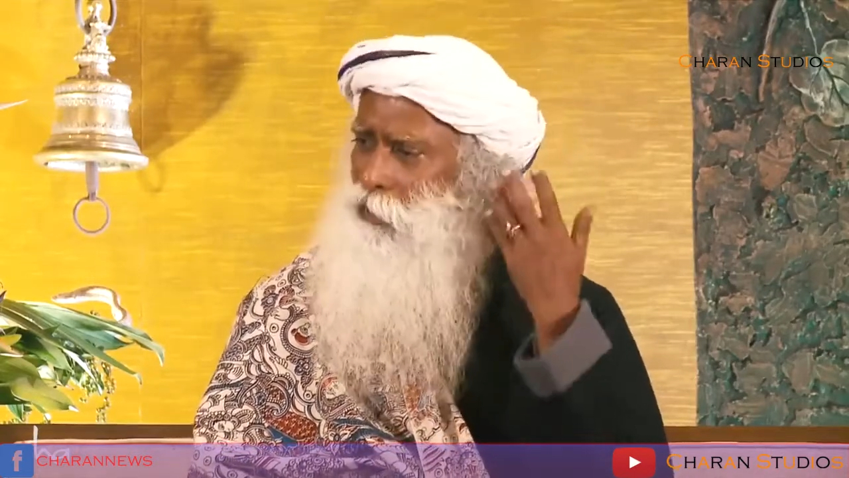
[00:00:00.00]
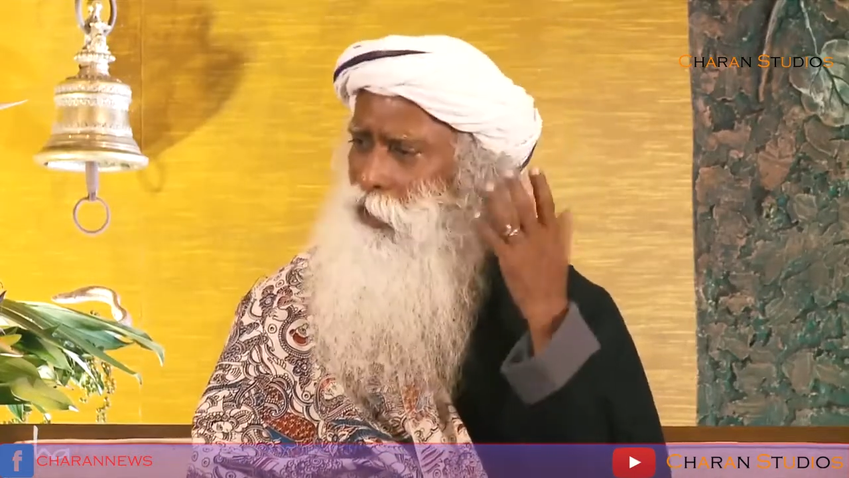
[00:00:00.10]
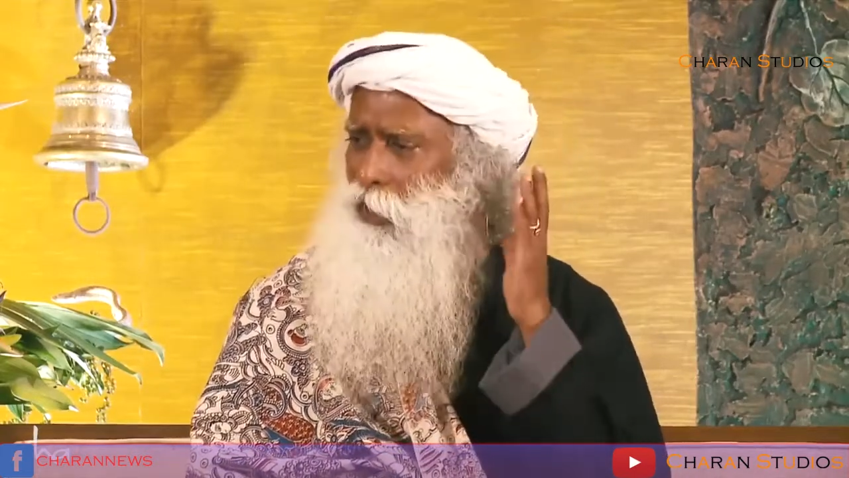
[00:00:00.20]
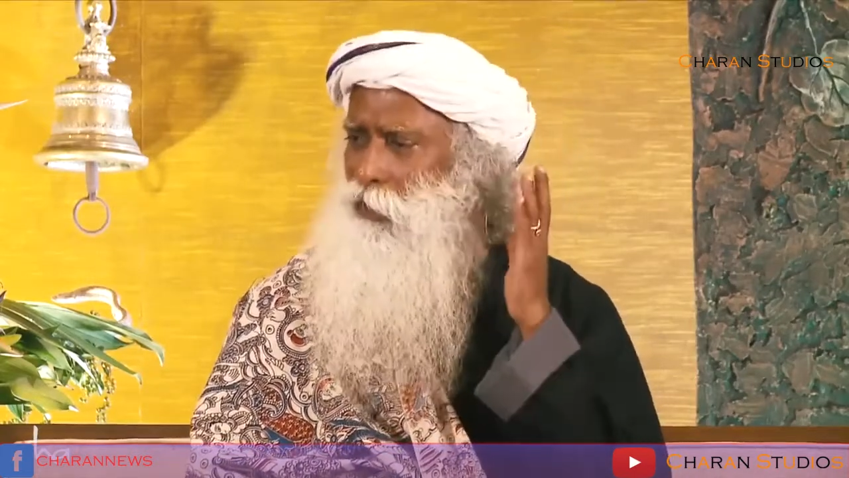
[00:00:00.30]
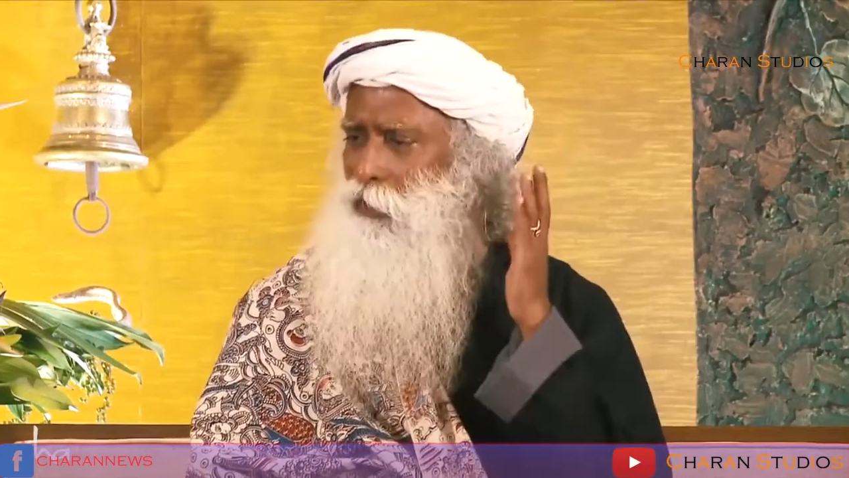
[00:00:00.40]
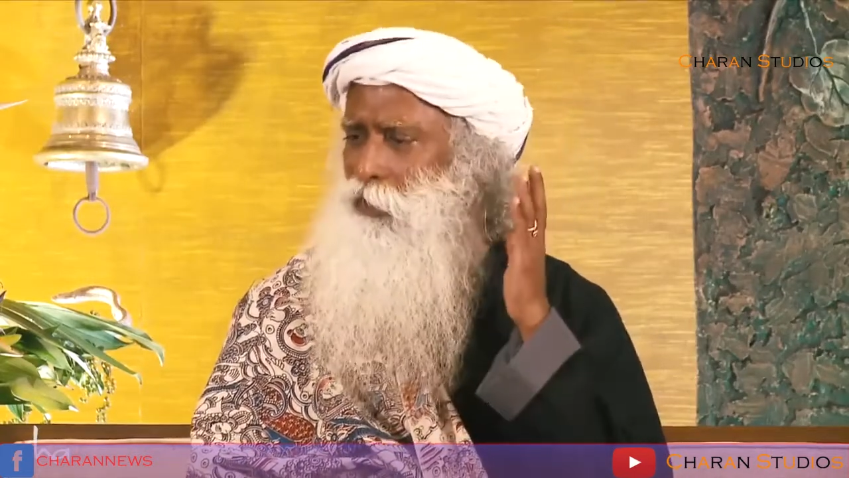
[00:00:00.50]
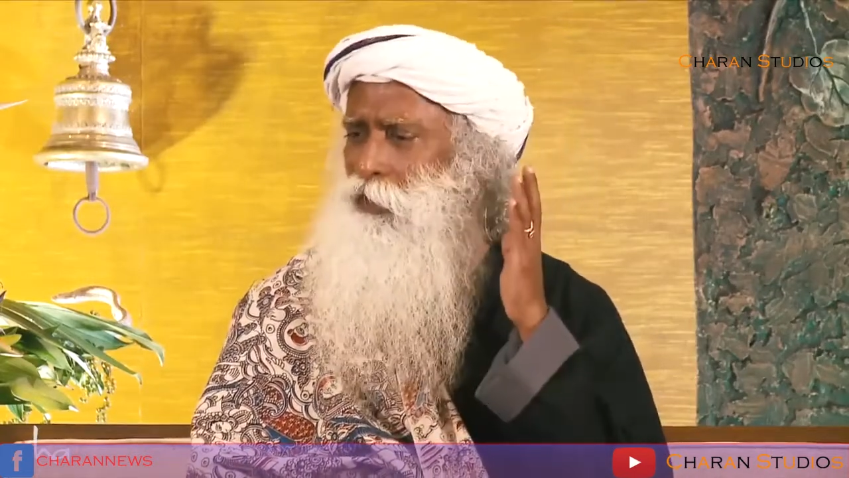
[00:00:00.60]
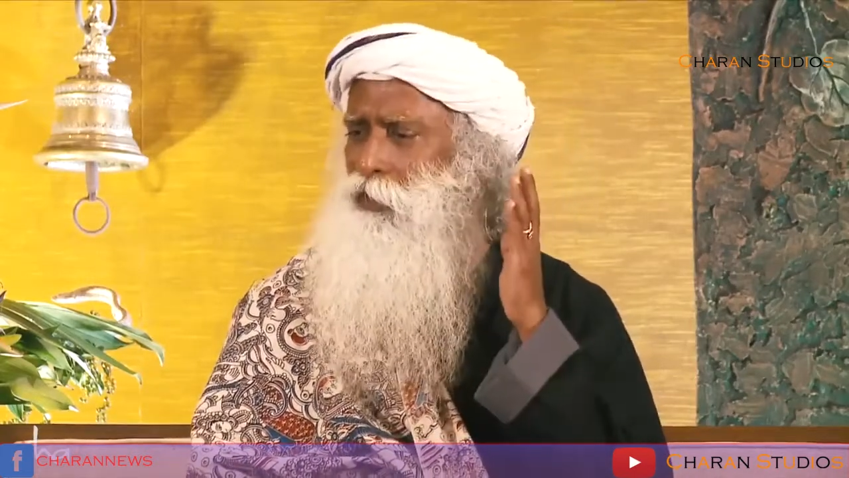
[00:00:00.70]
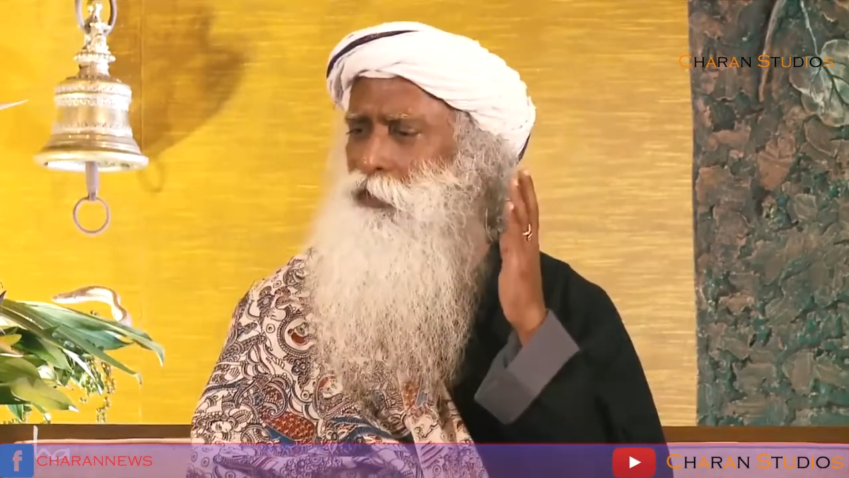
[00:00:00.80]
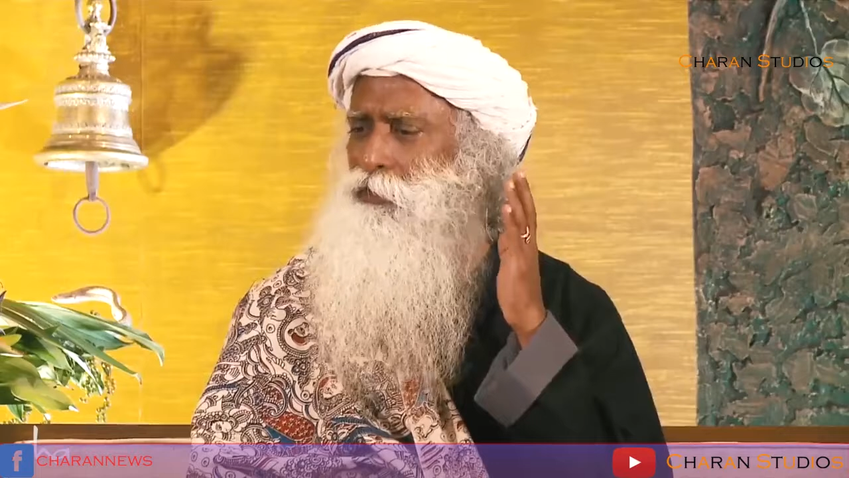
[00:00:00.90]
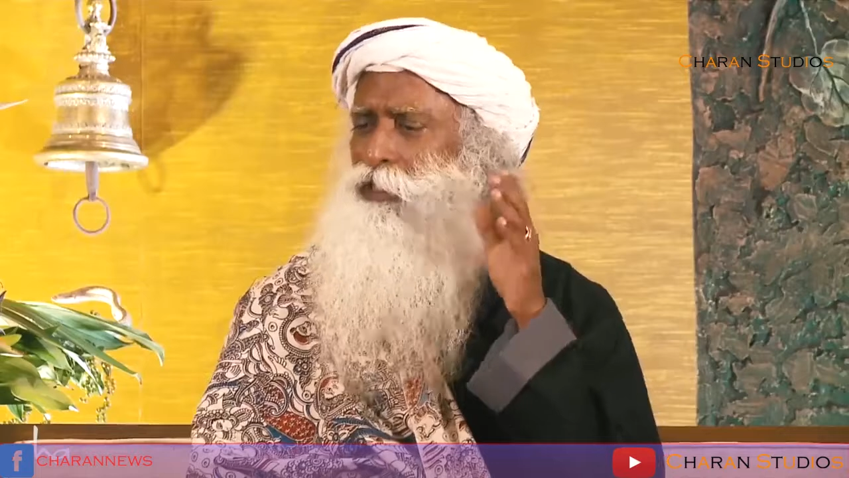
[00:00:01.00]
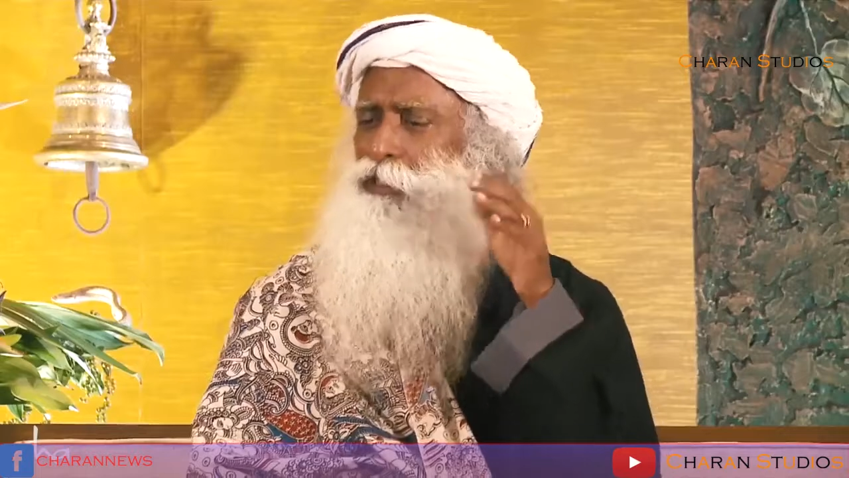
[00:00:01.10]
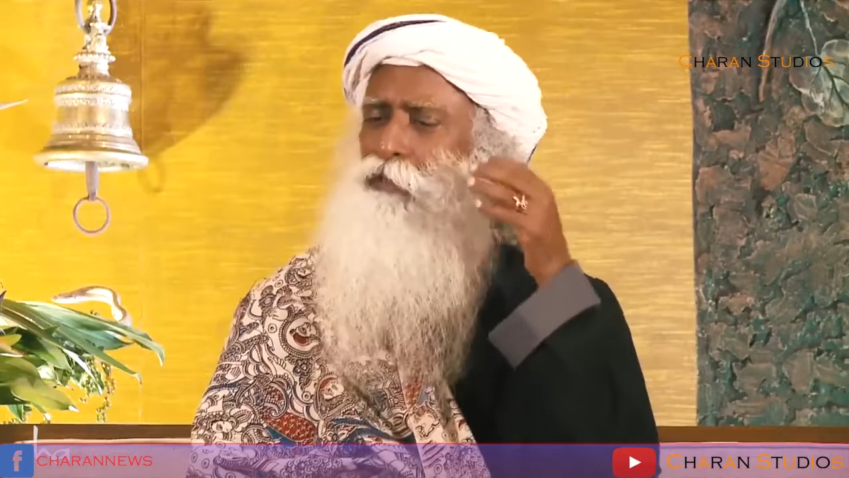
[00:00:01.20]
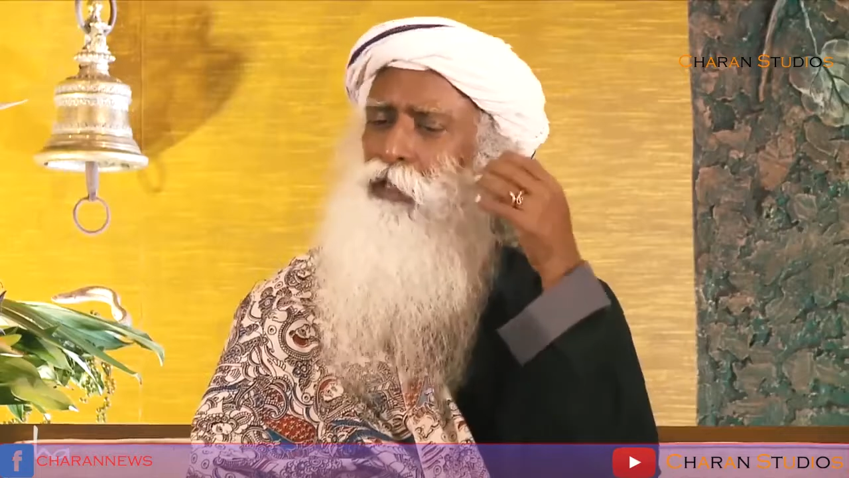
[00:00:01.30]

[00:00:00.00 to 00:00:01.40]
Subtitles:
diarrhea, that's why